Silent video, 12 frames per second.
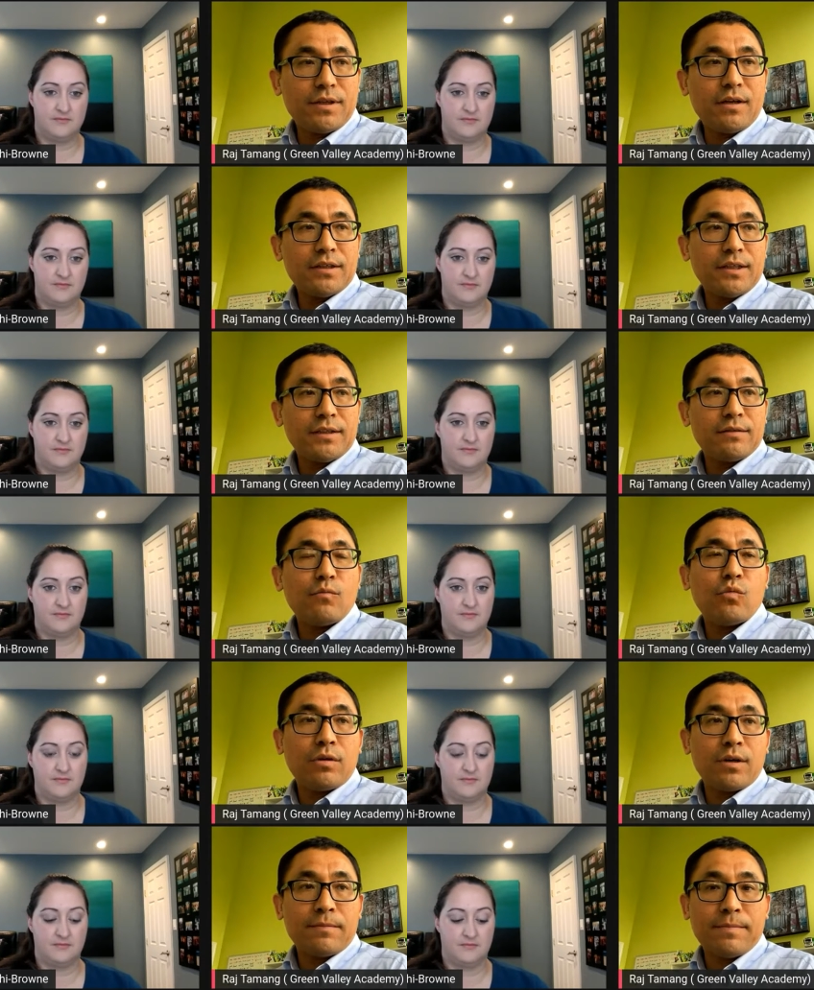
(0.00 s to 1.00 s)
Speaker 1: talking
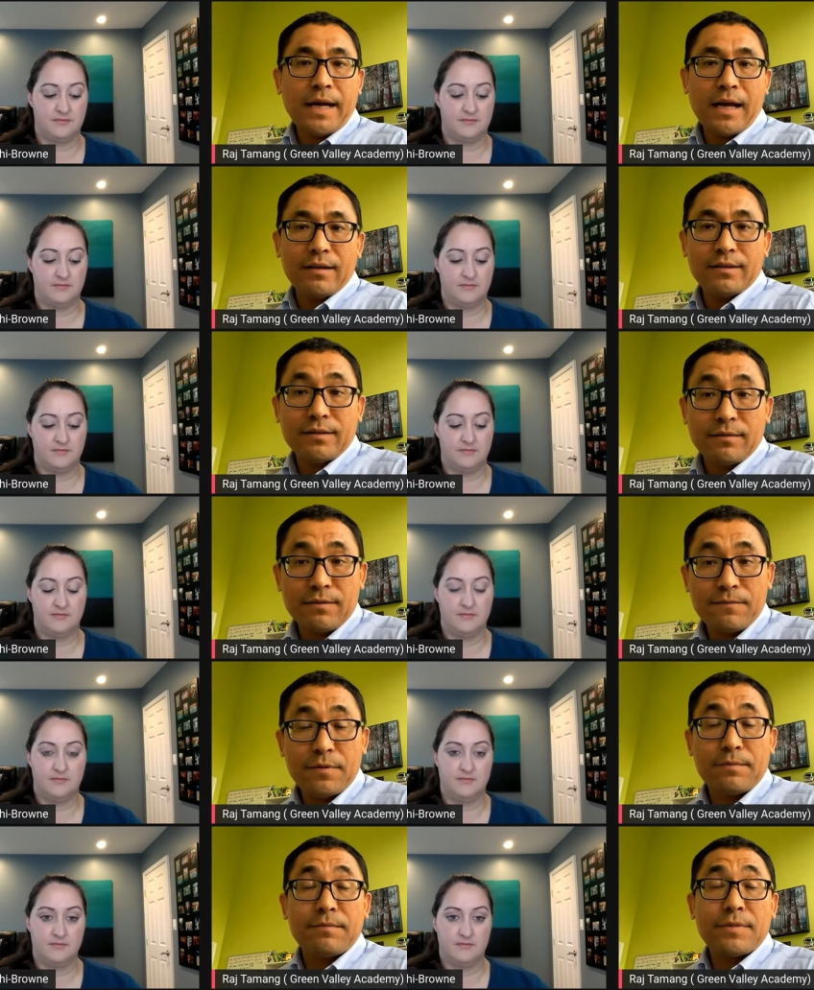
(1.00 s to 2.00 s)
more about
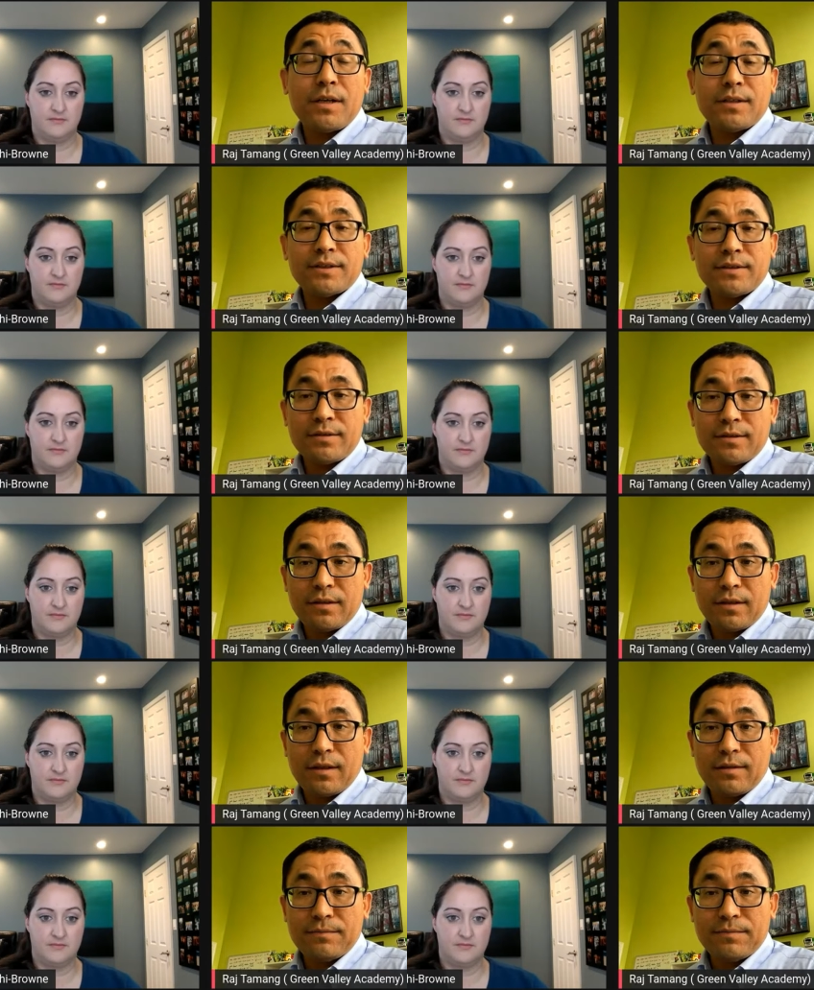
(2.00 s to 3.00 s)
from cost
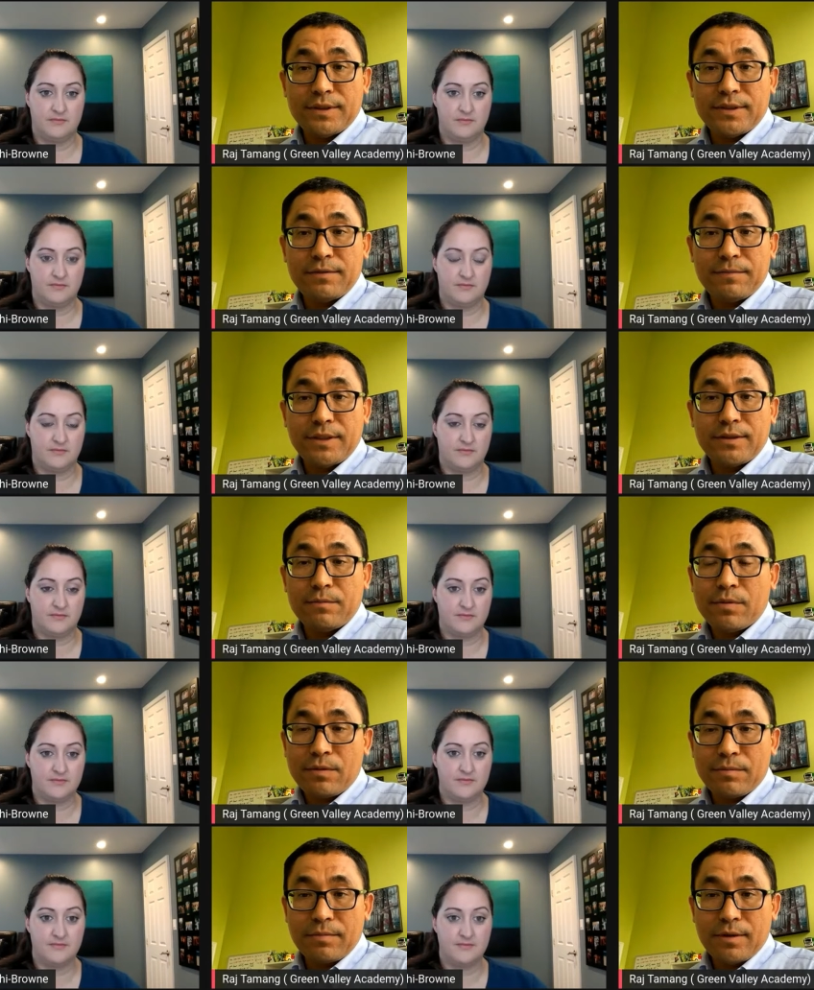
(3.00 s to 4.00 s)
um, estimation
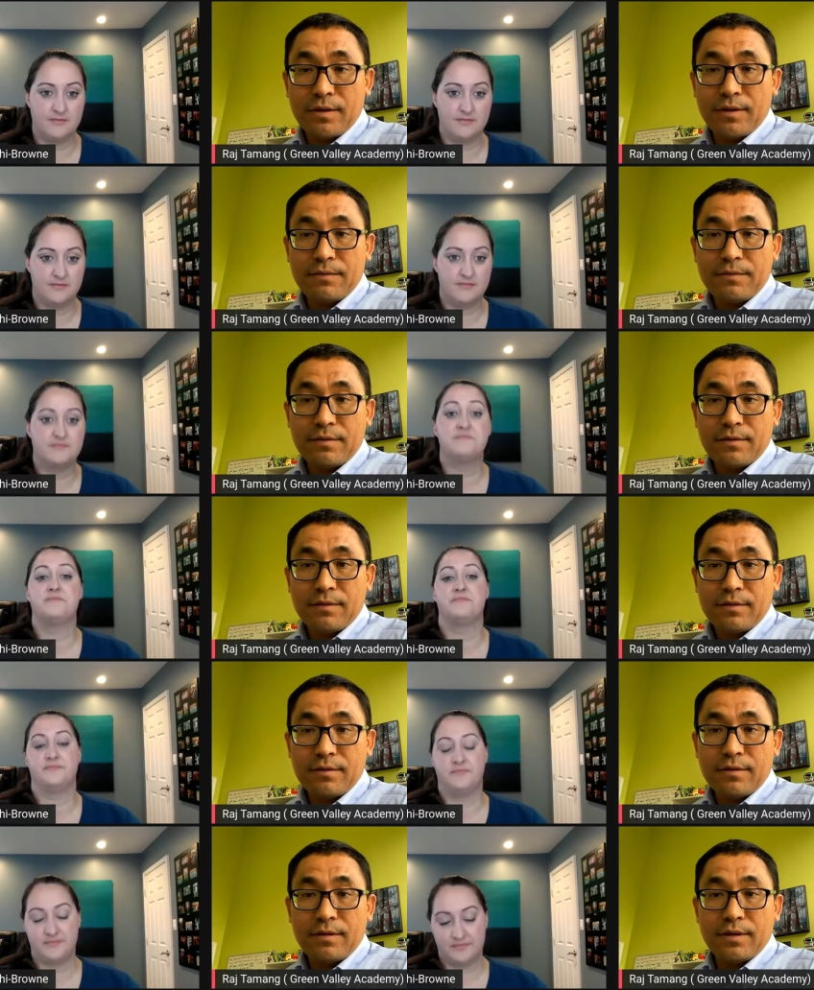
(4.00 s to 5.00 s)
per, uh,
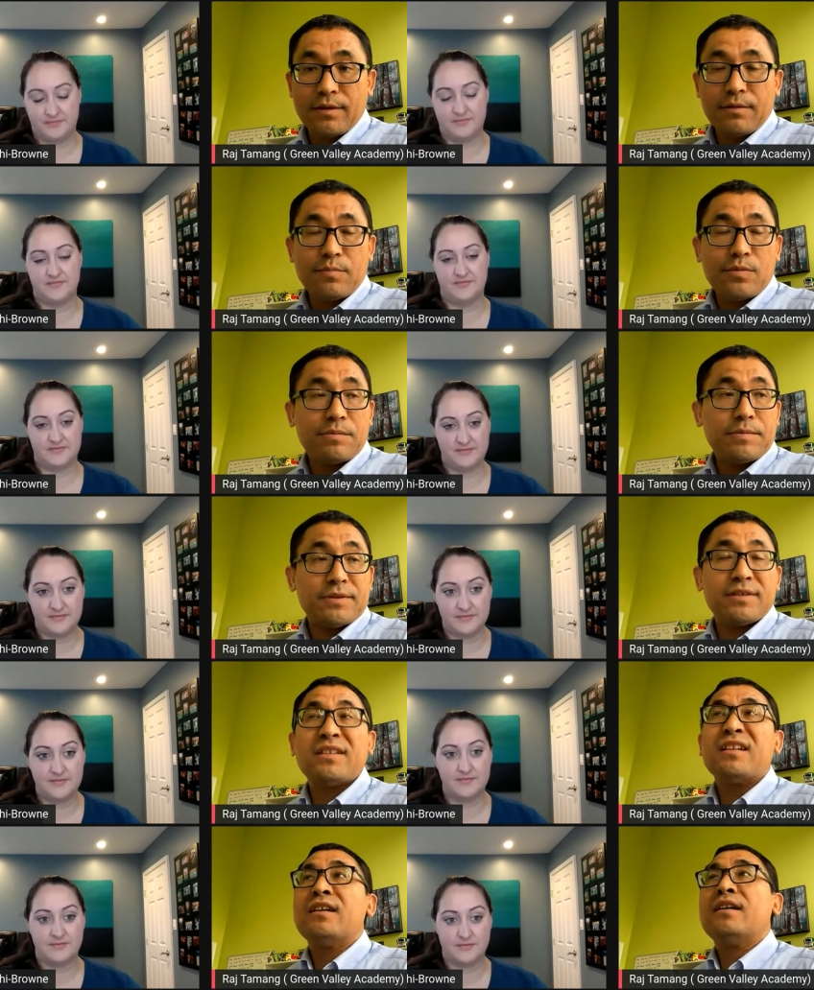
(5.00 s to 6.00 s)
the
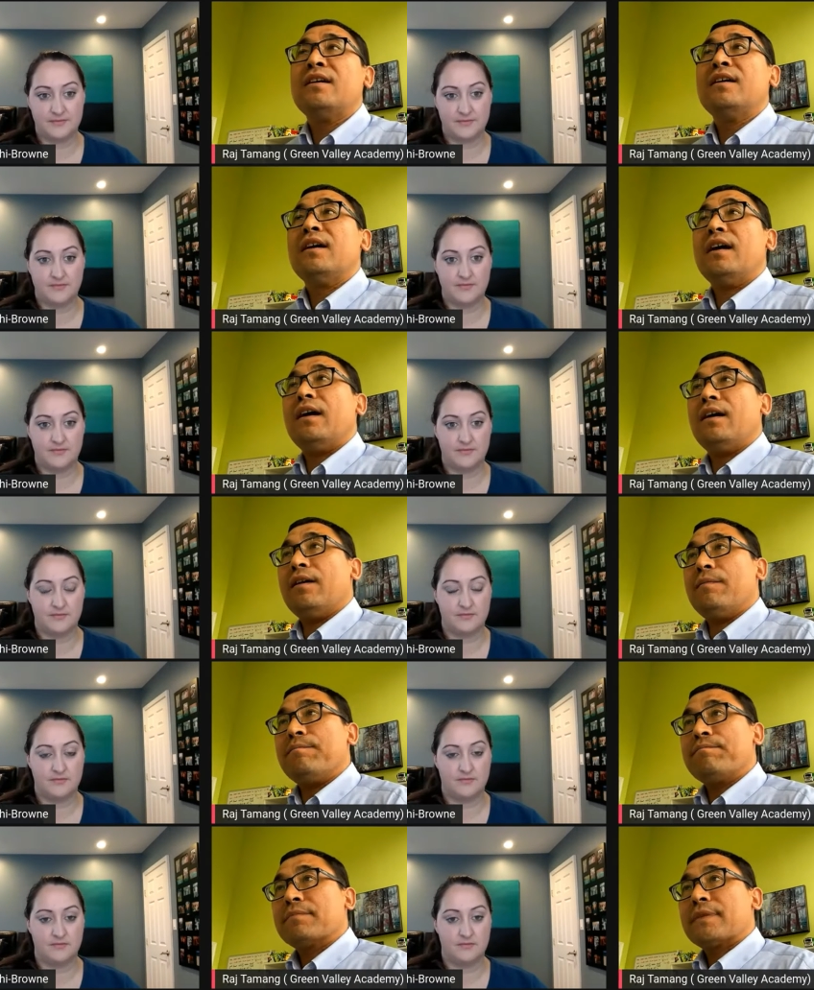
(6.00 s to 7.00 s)
purpose.
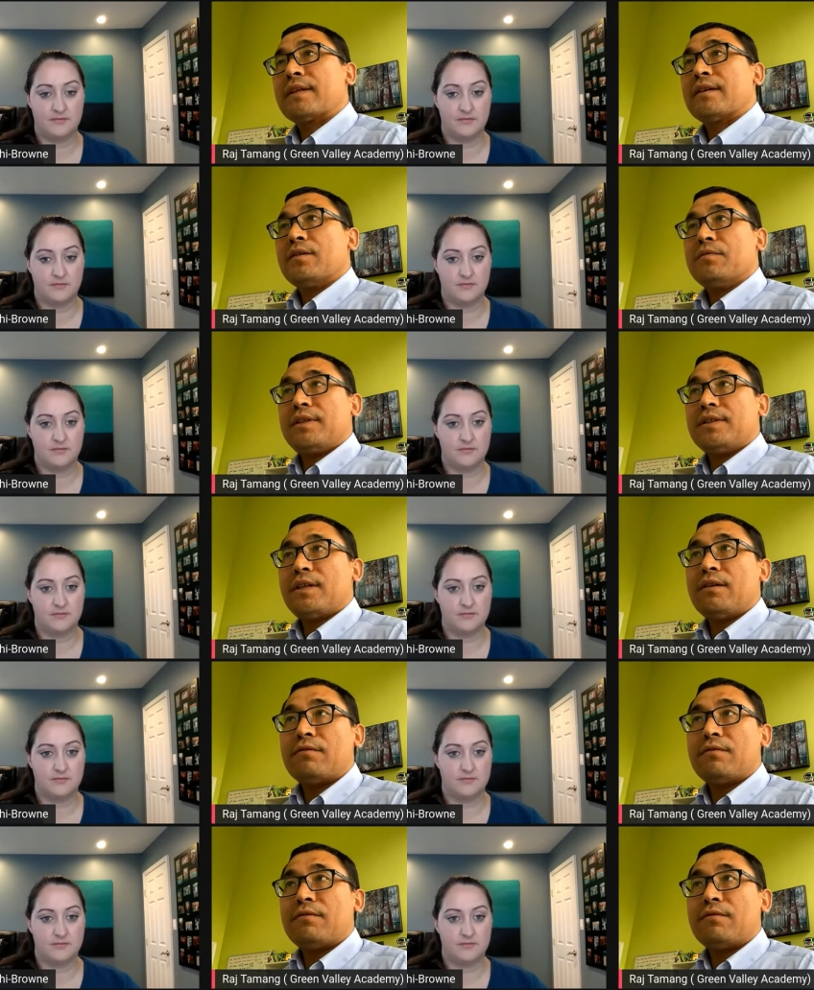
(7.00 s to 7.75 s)
Um, when you say